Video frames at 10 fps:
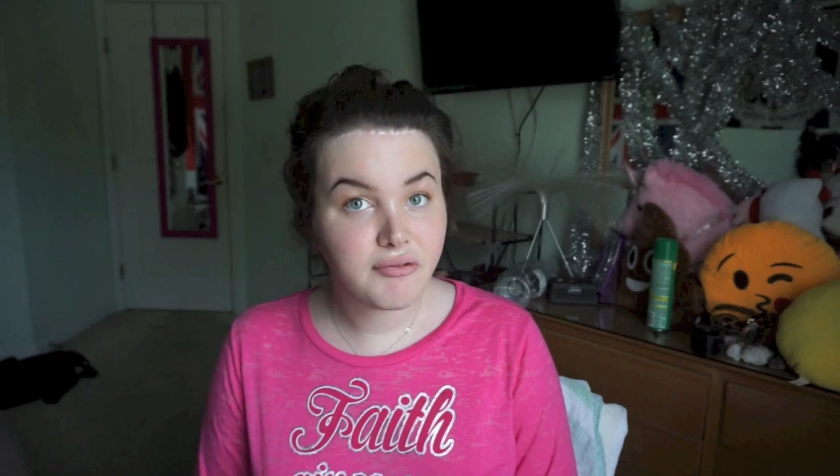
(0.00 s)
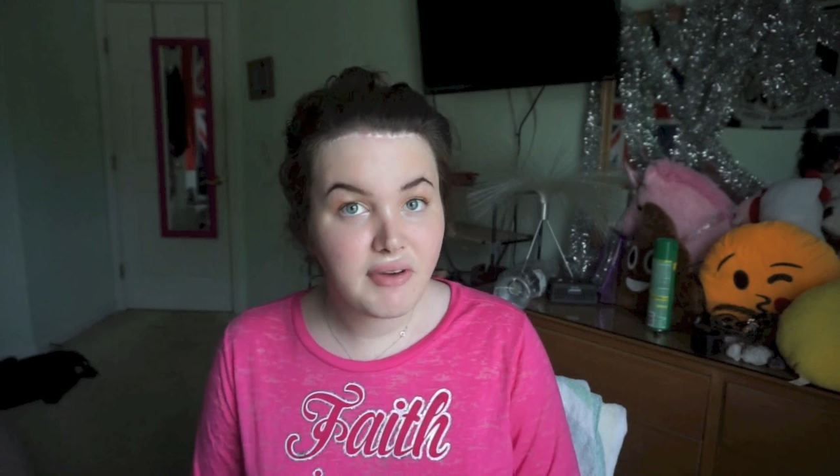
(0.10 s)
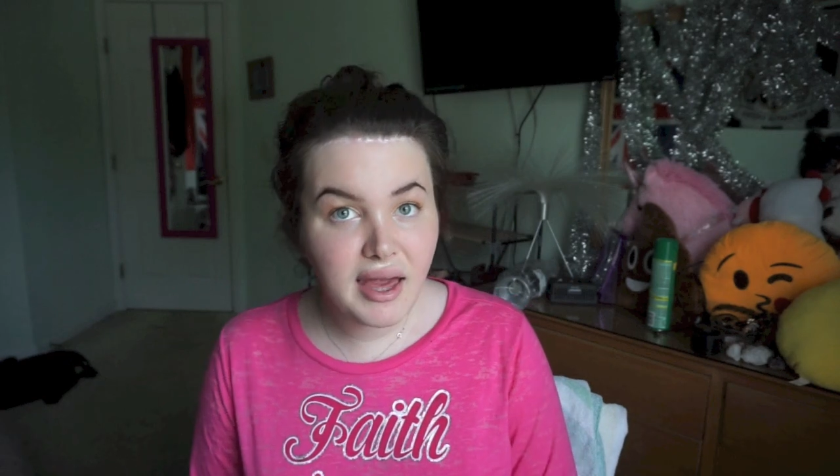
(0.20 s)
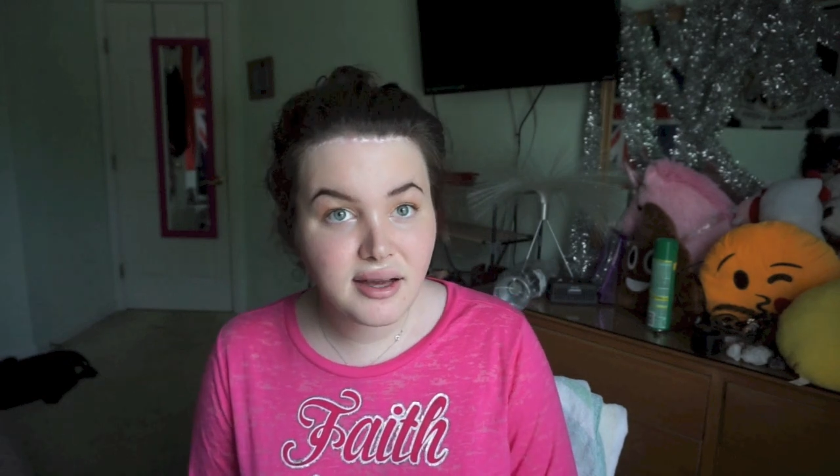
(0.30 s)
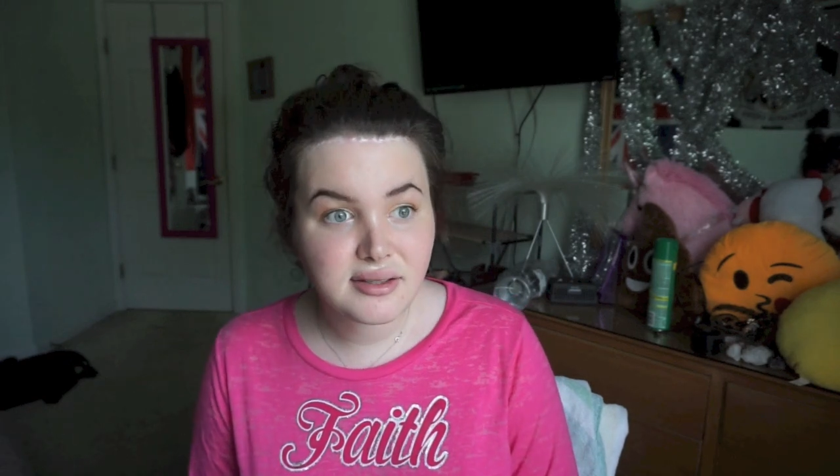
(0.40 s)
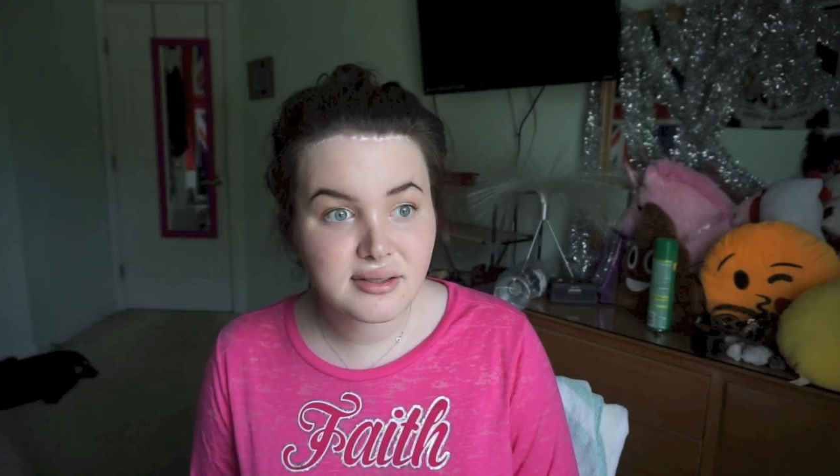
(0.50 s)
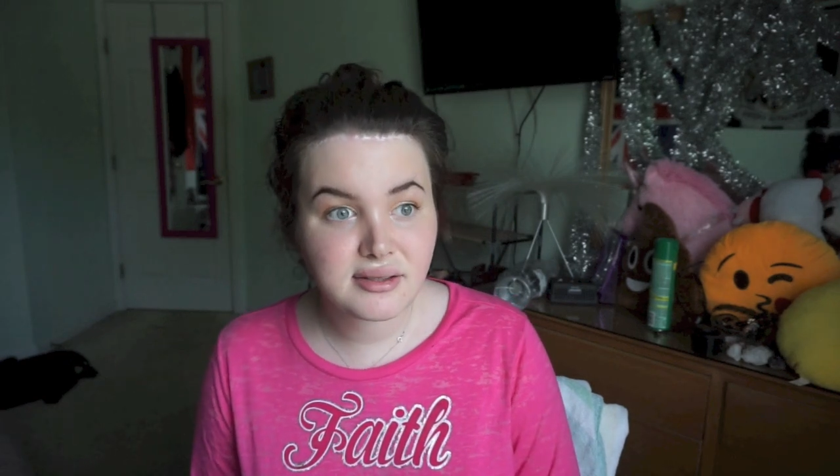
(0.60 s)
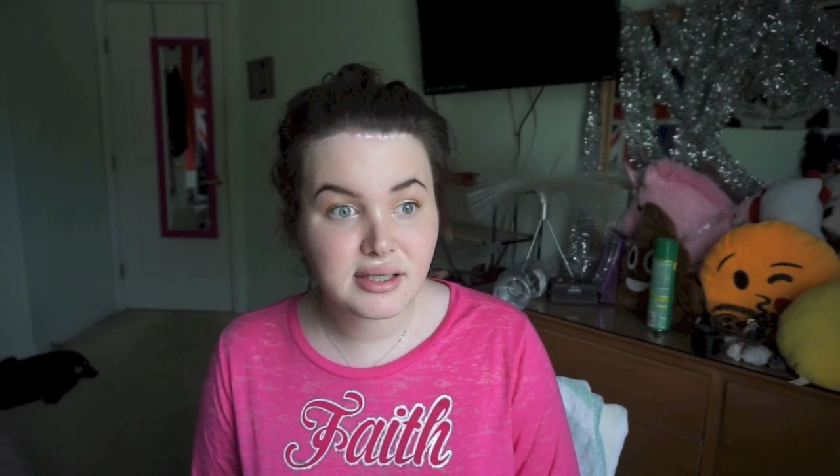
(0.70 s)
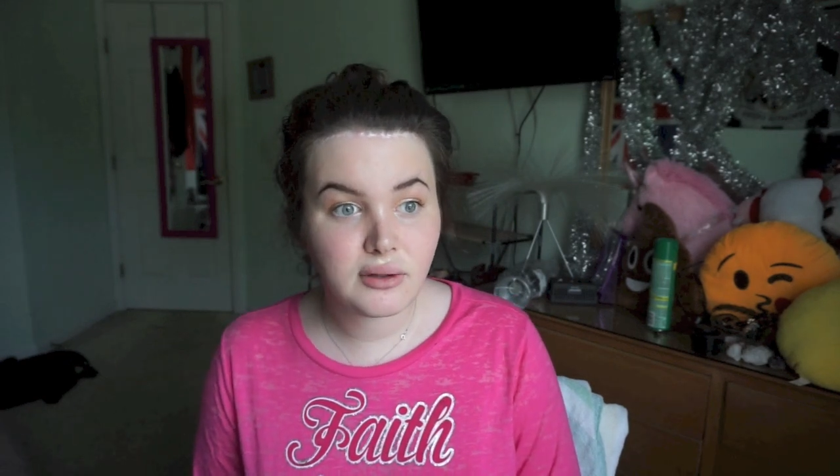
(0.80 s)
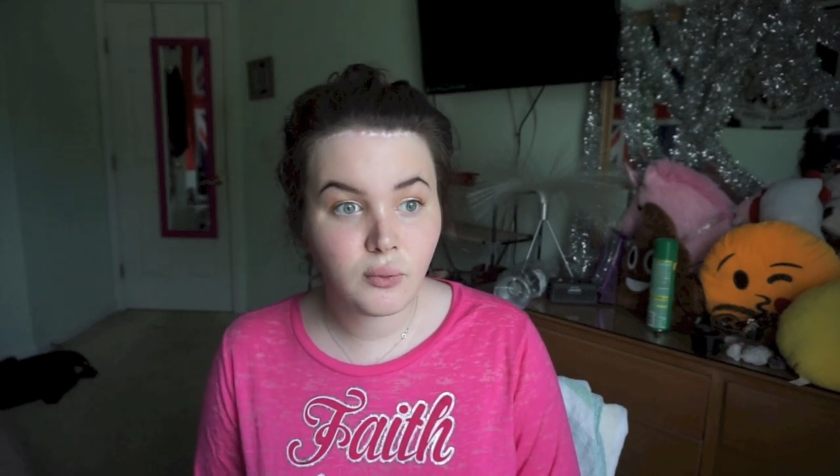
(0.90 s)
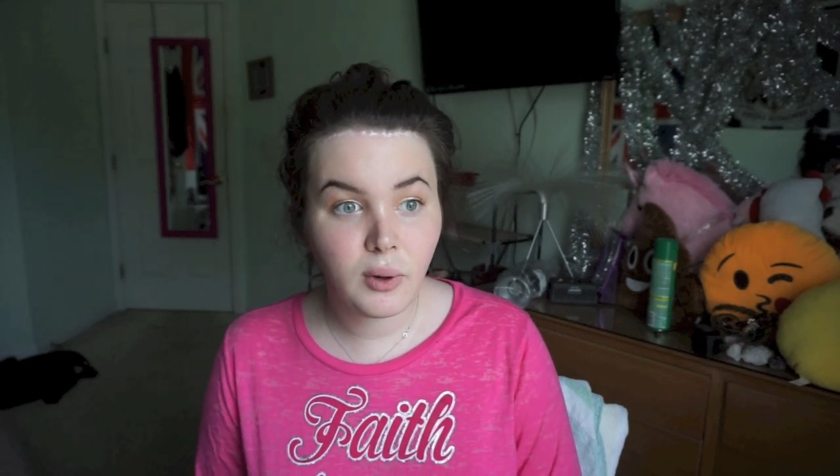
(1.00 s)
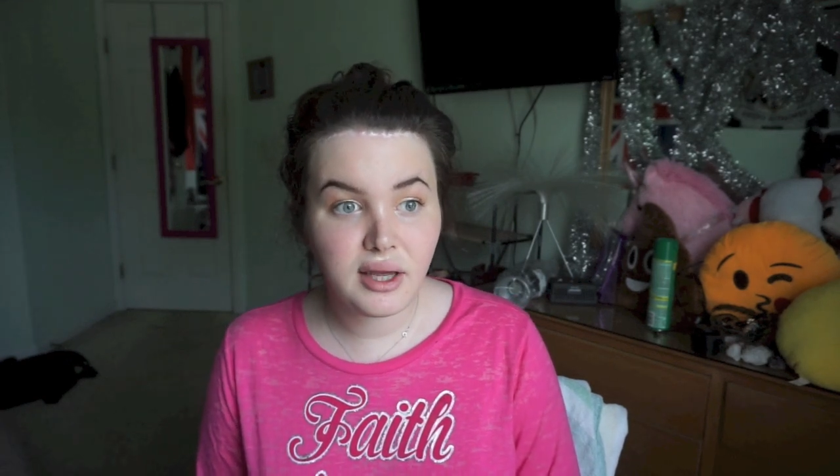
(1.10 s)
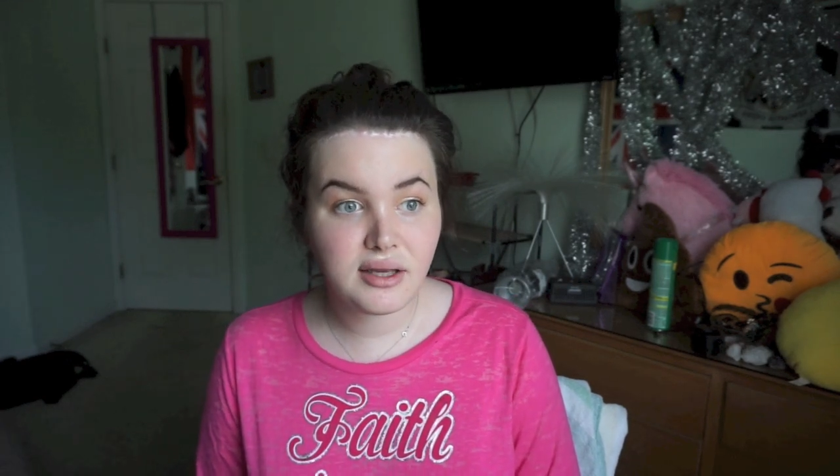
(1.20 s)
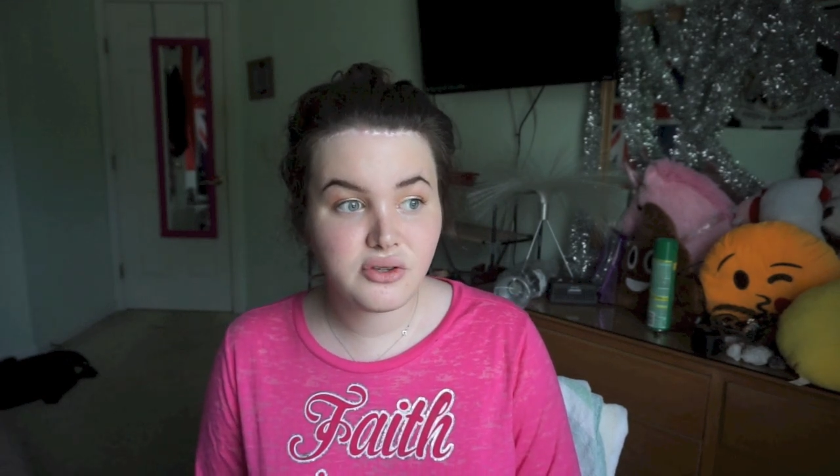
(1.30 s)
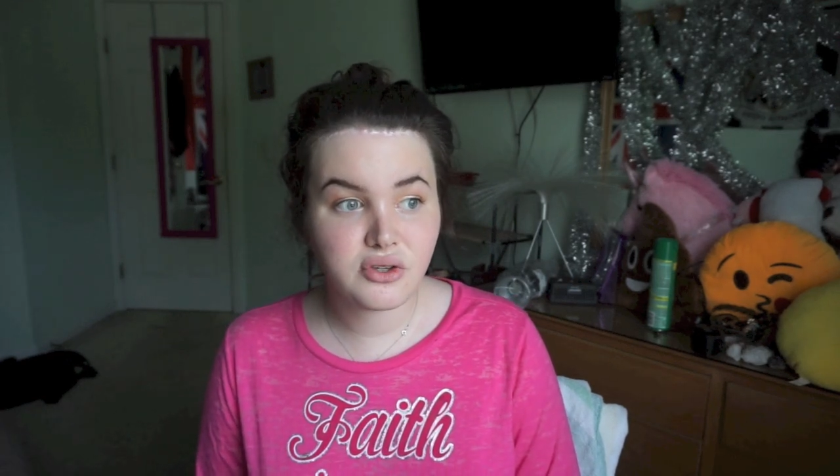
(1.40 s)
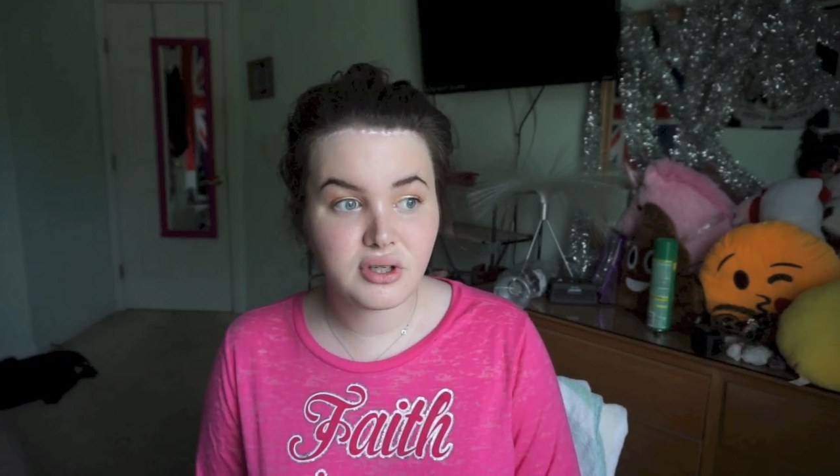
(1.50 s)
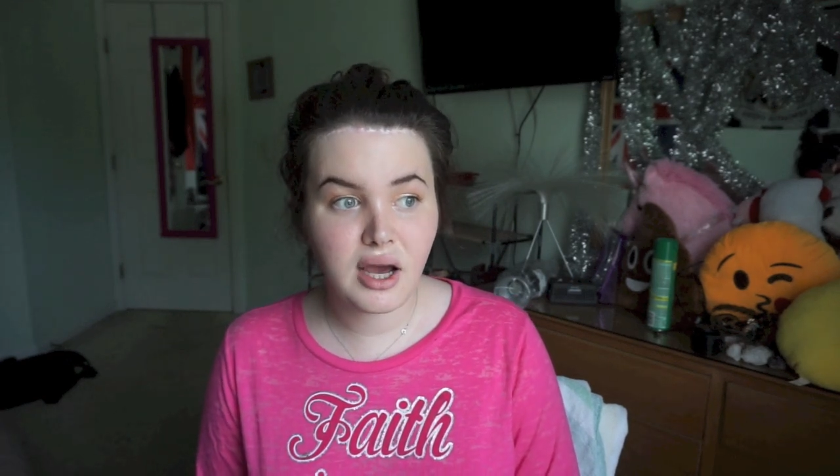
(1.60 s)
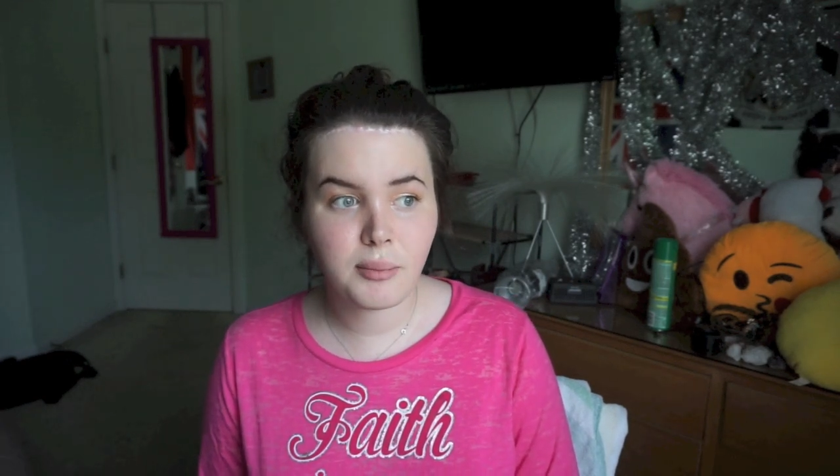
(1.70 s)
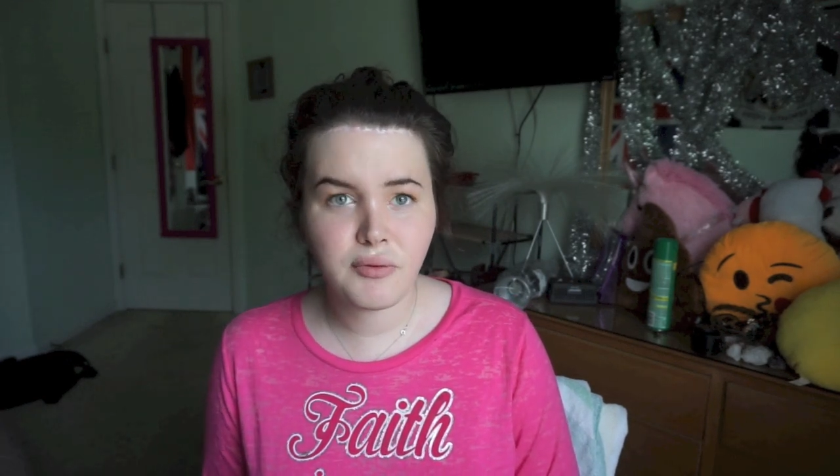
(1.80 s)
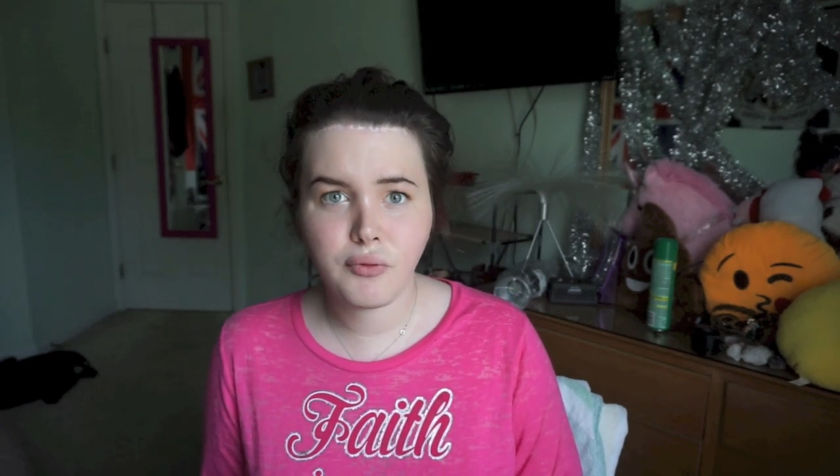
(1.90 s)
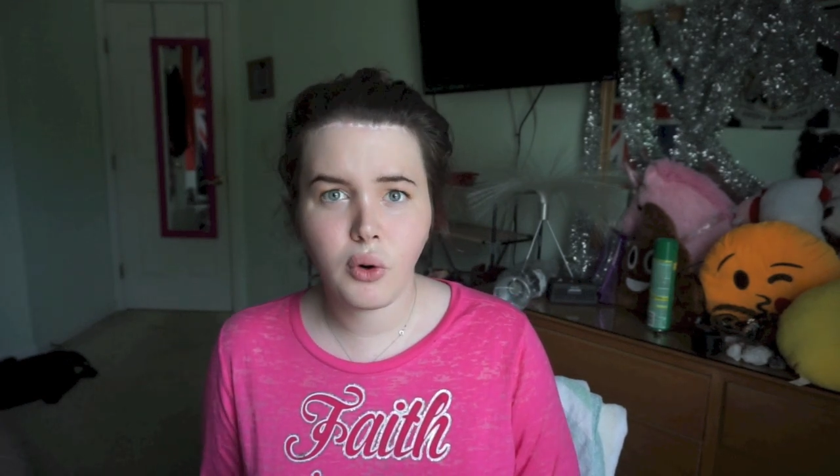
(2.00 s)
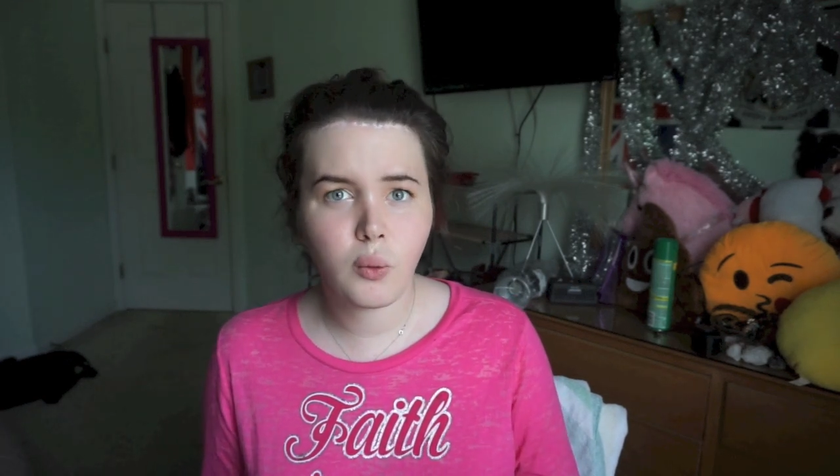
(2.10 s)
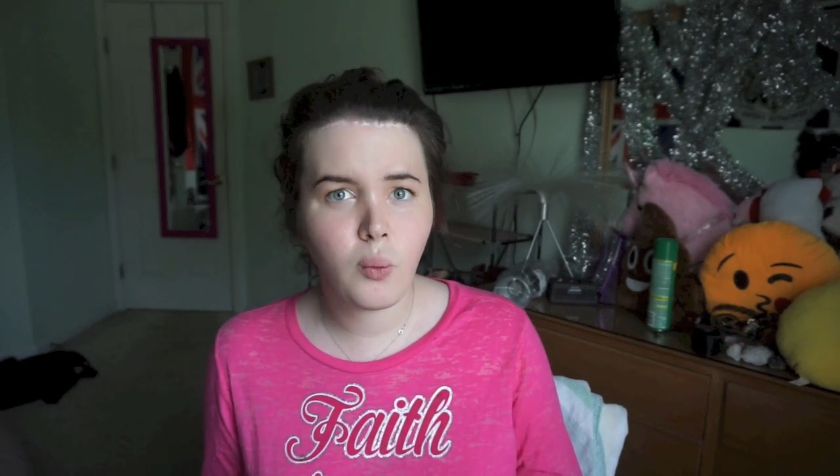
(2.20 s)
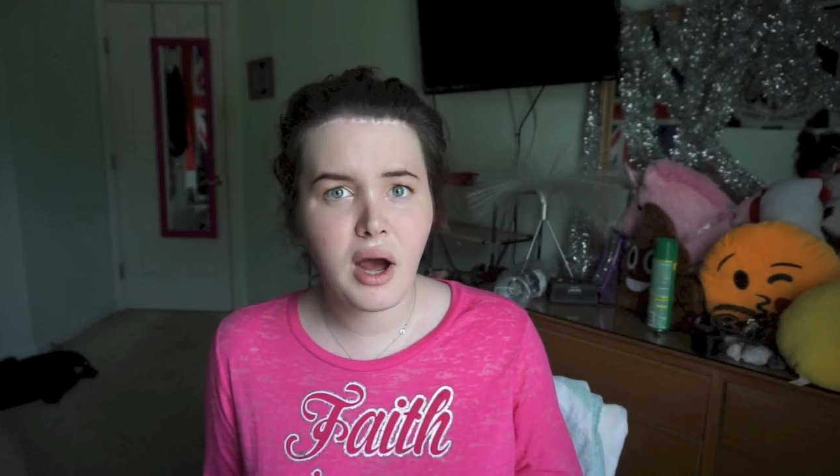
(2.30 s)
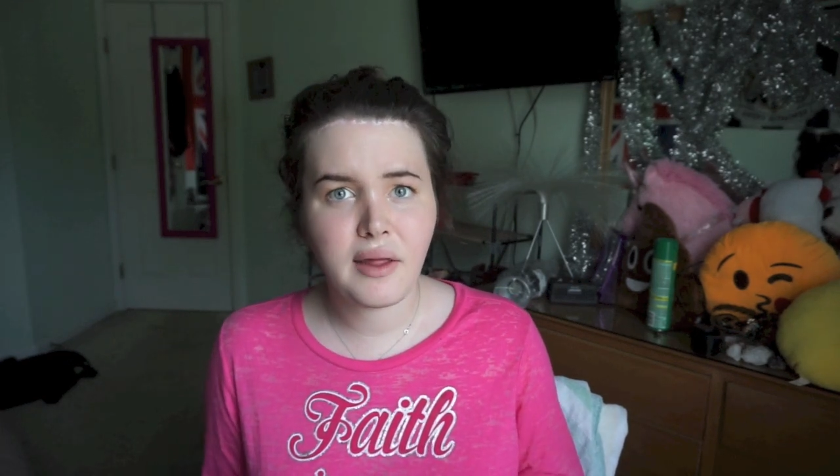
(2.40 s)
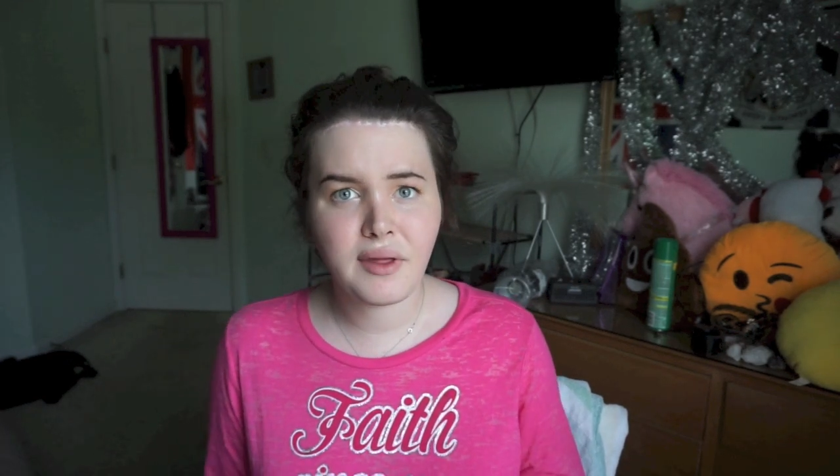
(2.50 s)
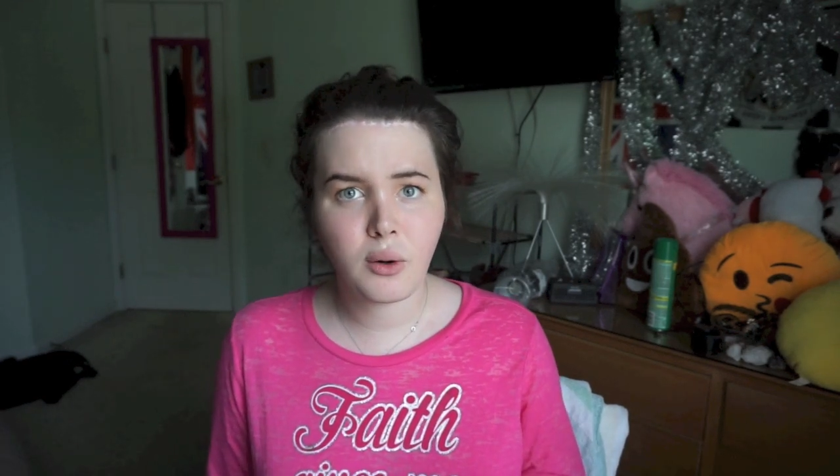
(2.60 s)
face. Way easier now. Before, what?